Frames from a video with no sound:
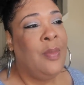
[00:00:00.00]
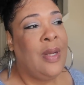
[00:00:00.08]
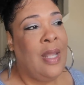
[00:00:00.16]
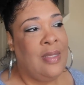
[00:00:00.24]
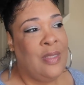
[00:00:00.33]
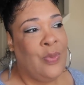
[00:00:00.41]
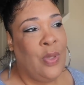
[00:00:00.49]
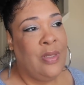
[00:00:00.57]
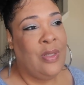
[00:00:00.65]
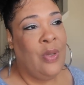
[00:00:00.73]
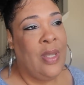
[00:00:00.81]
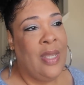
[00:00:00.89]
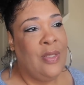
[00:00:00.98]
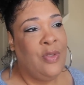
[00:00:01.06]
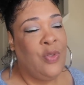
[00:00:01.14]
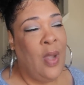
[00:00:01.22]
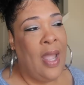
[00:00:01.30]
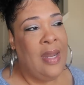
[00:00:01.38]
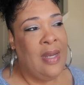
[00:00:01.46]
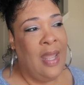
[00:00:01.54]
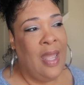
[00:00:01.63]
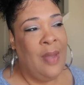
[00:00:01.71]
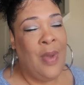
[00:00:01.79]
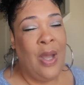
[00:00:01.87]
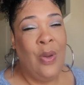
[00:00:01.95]
But I just wanted to go ahead and try it and
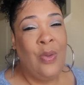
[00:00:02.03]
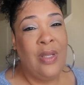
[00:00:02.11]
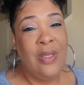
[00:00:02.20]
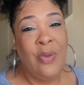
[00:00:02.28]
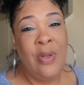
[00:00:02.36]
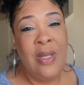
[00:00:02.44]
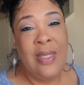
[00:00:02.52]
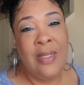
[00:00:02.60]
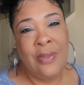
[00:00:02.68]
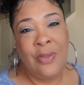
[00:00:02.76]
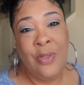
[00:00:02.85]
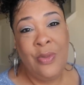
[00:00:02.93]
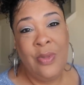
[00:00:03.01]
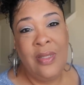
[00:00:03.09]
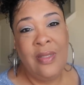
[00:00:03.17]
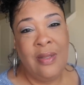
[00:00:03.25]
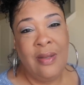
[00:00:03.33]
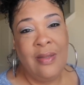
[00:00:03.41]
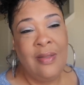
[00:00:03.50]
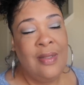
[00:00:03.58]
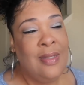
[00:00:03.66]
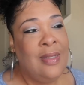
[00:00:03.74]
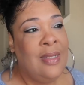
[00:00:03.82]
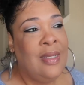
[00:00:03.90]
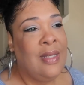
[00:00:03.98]
add my own ingredients to it, you know.
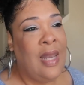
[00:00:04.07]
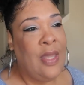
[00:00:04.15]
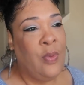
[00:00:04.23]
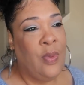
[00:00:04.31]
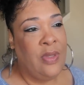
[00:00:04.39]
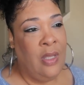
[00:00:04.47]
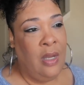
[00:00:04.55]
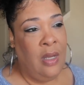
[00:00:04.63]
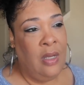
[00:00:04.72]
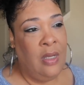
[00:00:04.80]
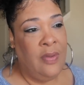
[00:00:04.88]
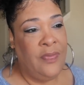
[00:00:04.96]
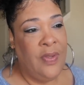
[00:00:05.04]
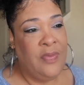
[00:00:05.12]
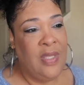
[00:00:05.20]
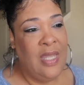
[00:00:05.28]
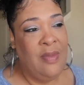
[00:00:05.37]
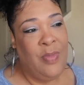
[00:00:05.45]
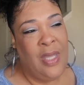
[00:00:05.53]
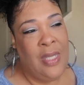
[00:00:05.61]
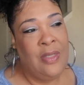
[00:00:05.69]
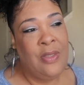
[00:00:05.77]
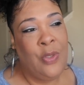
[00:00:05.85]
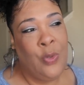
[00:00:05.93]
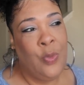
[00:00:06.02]
Like with the uh, 15
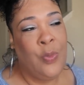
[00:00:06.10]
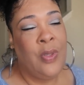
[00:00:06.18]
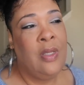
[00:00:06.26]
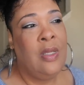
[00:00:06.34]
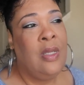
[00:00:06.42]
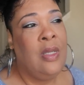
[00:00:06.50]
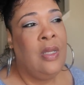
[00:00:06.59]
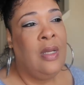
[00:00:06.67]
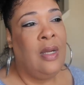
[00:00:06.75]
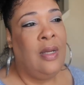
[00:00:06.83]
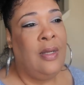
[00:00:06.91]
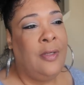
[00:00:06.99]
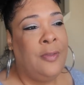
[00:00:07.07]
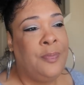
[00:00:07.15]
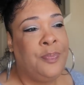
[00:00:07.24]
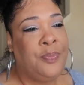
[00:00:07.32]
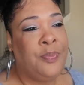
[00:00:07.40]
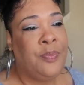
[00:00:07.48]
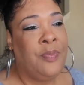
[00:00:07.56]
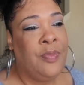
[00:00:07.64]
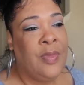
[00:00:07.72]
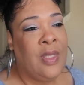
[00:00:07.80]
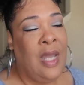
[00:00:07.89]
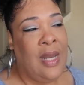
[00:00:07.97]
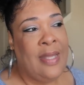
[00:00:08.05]
bean soup. Um,
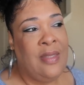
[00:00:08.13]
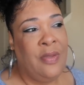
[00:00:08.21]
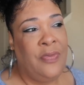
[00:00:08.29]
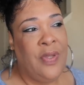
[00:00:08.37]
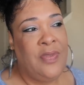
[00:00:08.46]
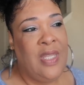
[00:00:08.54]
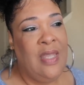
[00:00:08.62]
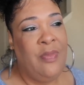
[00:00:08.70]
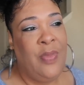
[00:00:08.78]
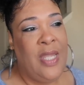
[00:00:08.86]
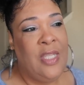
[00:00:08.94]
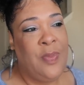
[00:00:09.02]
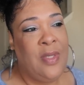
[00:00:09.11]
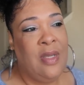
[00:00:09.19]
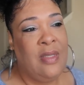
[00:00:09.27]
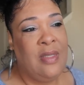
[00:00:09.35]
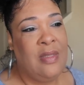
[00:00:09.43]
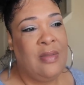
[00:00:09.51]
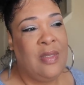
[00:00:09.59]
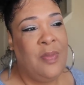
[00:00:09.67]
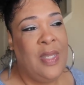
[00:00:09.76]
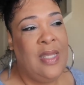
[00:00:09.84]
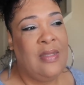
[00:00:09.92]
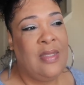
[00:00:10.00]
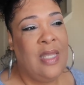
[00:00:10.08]
I like the 15 beans because it, to
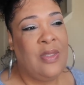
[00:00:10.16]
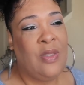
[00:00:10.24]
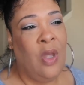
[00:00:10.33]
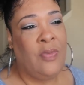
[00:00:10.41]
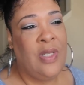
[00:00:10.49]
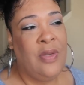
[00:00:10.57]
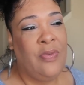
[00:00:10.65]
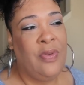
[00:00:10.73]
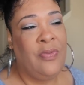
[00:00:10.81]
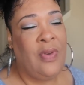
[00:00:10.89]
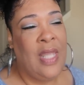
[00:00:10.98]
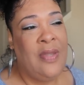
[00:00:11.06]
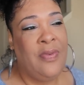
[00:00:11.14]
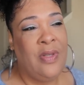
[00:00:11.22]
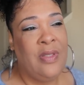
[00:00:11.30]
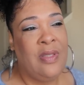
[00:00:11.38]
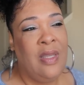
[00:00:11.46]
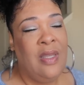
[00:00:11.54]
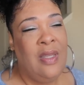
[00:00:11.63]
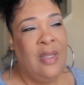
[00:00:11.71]
me it sets off different flavors.